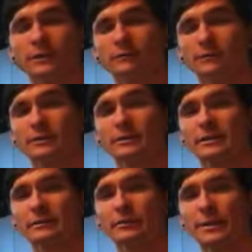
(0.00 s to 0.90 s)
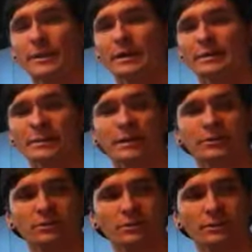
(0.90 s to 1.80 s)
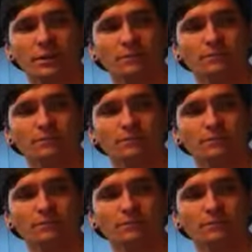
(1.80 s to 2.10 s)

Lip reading: I really like the grape ice actually.